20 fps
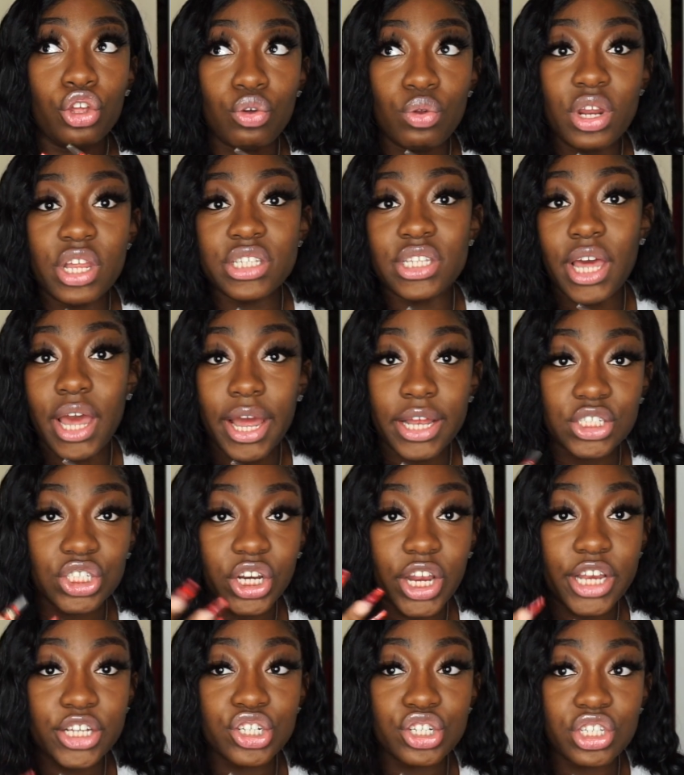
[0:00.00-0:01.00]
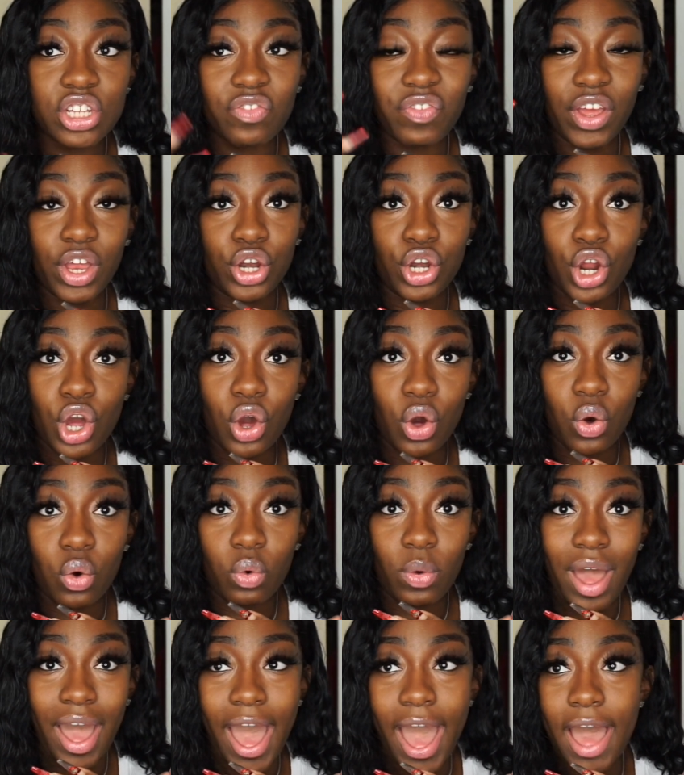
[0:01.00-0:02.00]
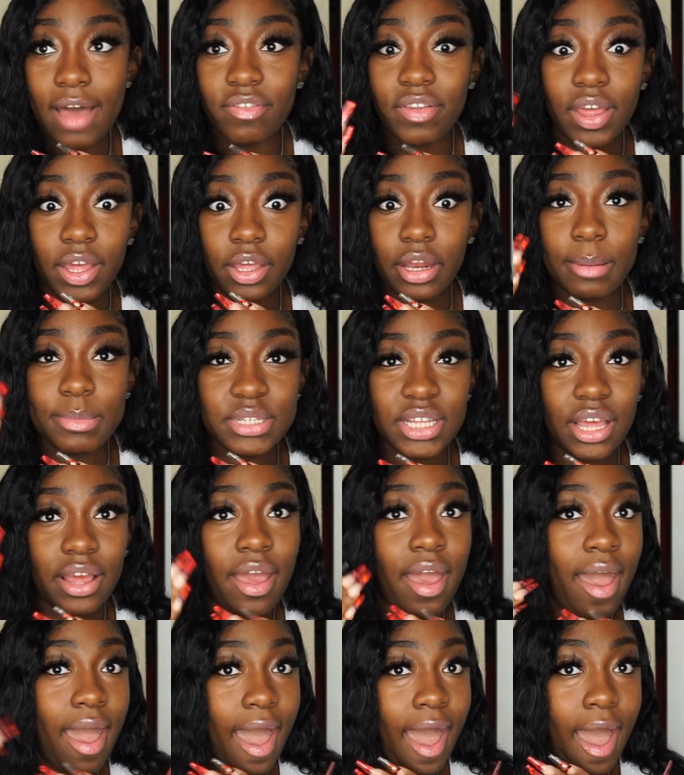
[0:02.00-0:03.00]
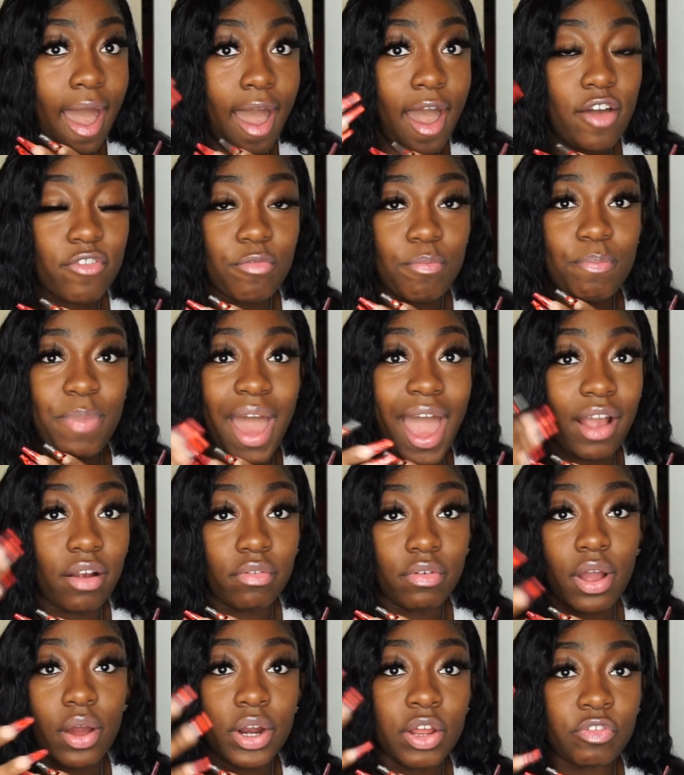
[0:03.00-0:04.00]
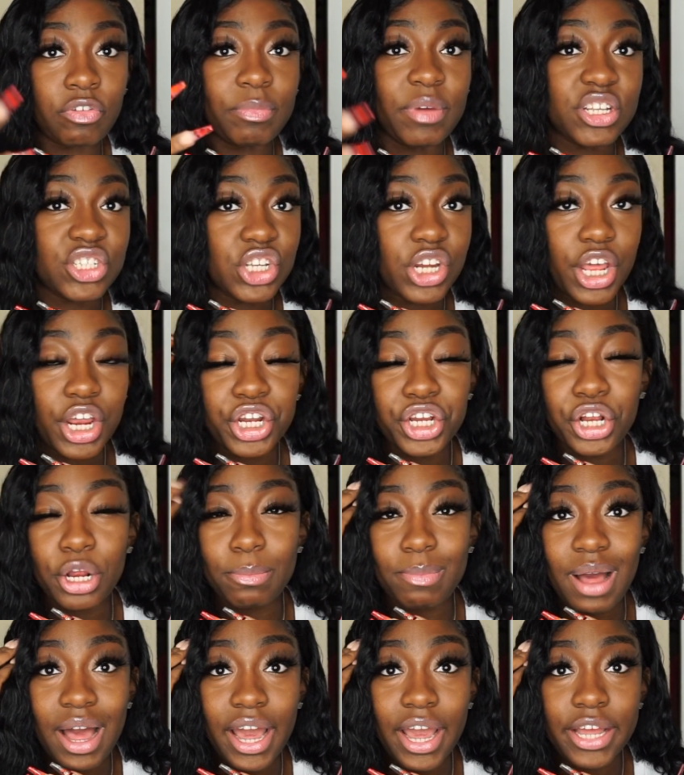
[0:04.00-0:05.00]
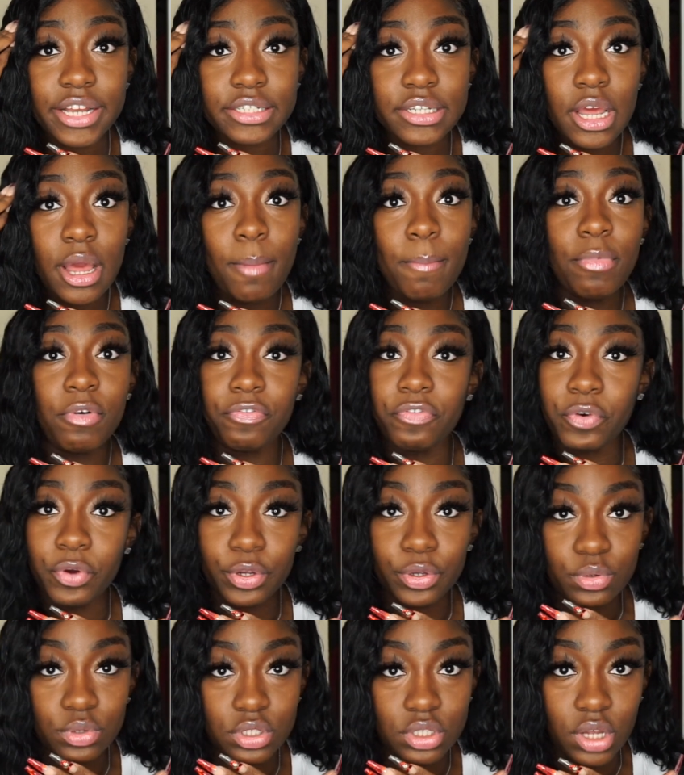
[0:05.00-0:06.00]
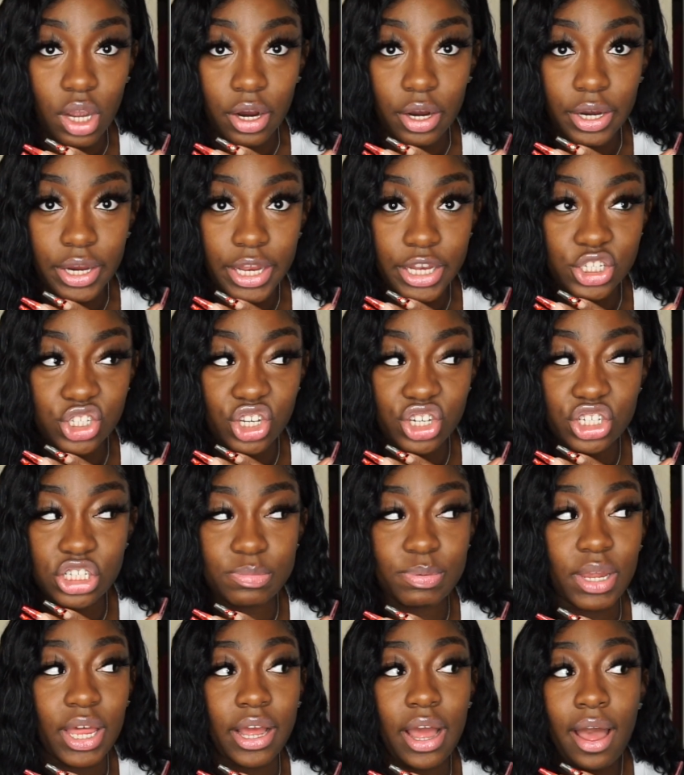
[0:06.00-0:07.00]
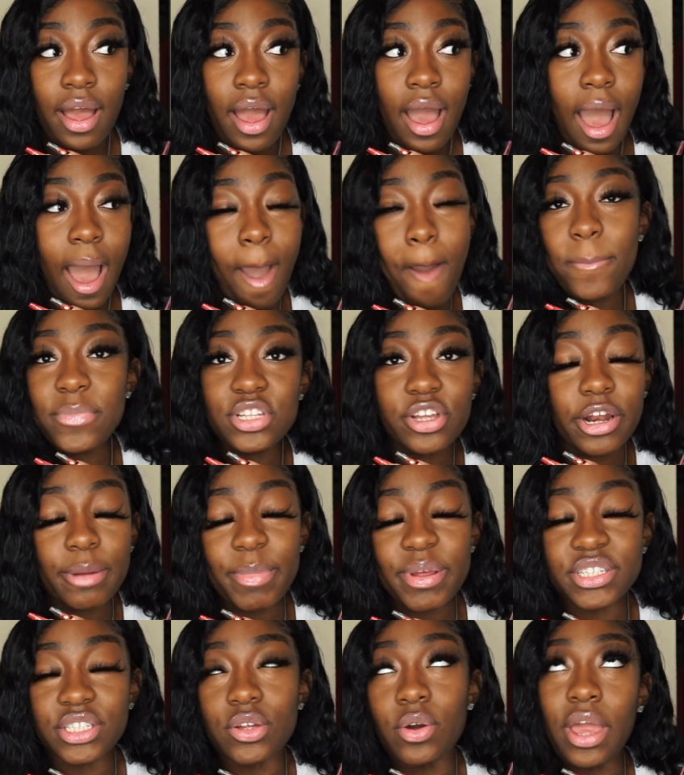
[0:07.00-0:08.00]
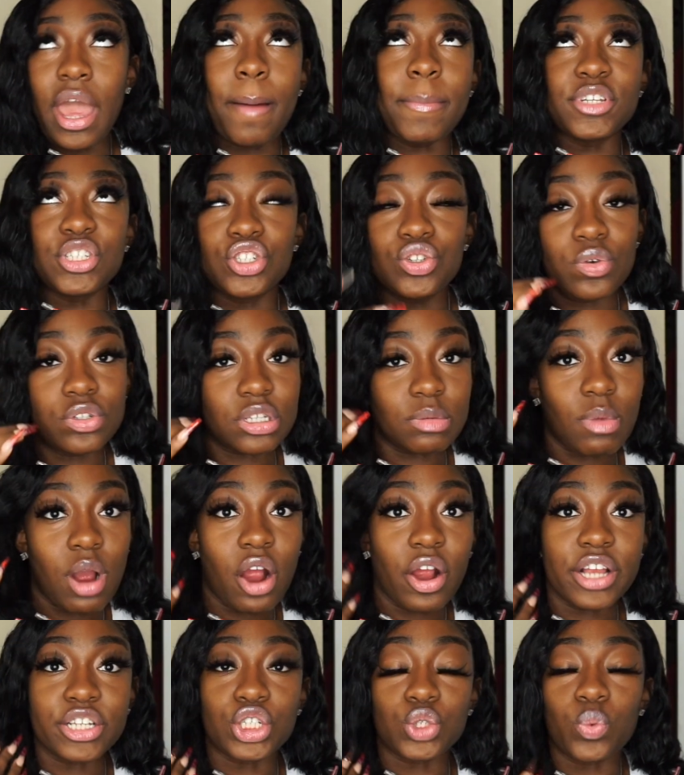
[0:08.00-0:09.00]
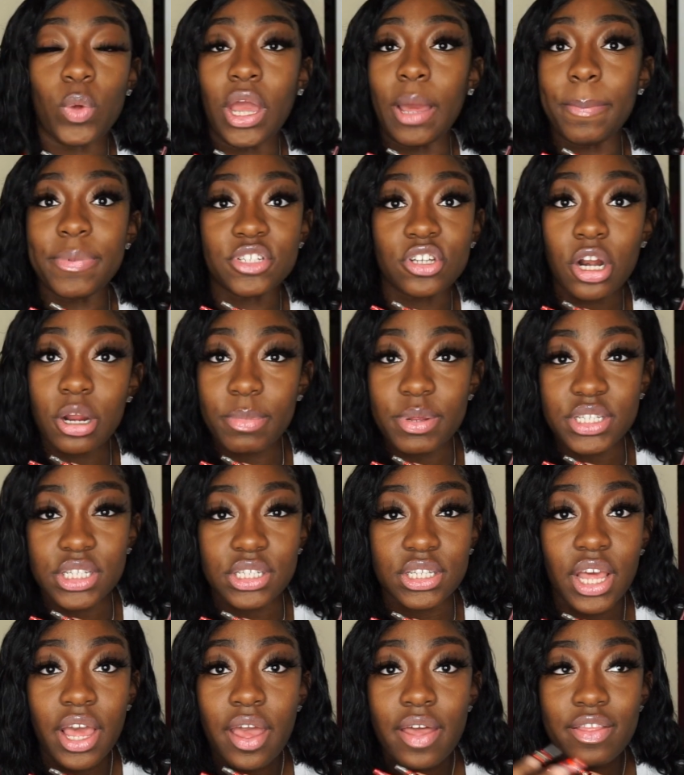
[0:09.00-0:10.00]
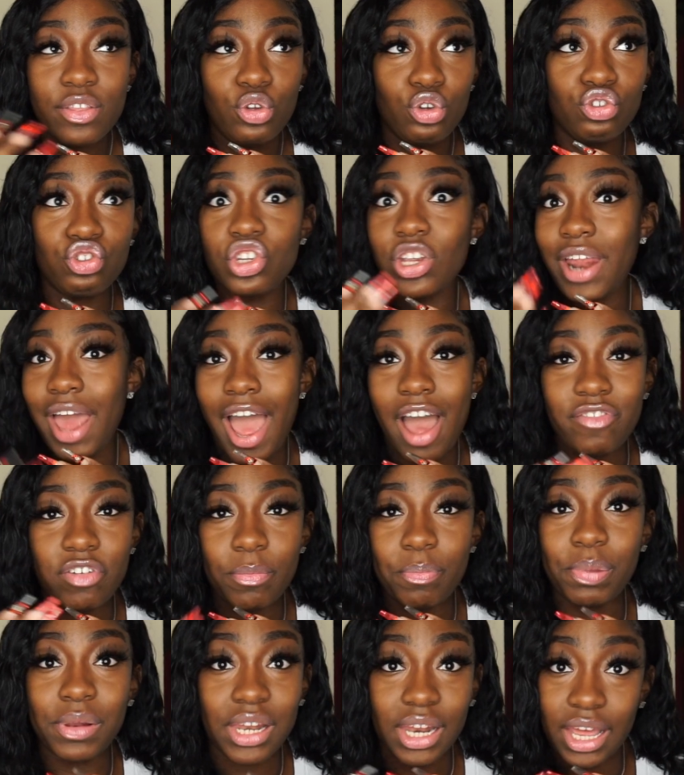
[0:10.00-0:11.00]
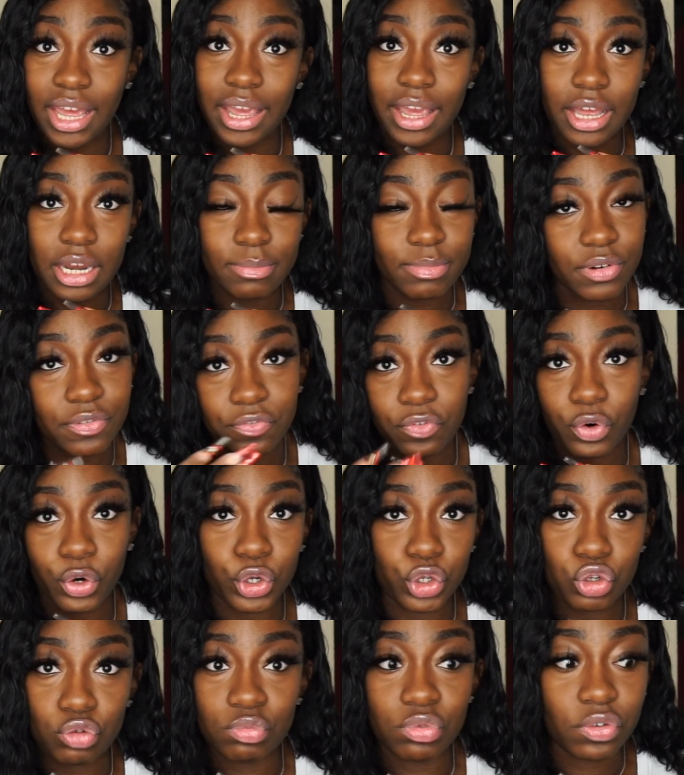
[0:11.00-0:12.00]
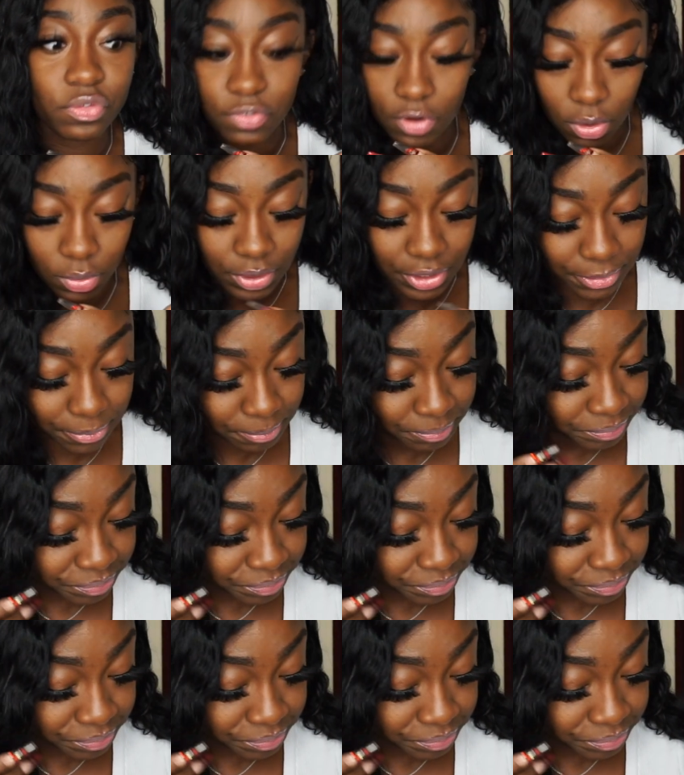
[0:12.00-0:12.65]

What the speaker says: you need to educate yourself and have like, you know what I'm saying, have background information in your mind before you start. It shouldn't just be like, I'm gonna start a business, okay, I'm gonna just do it tomorrow and just wake up and start a business. You should have a plan before you move forward.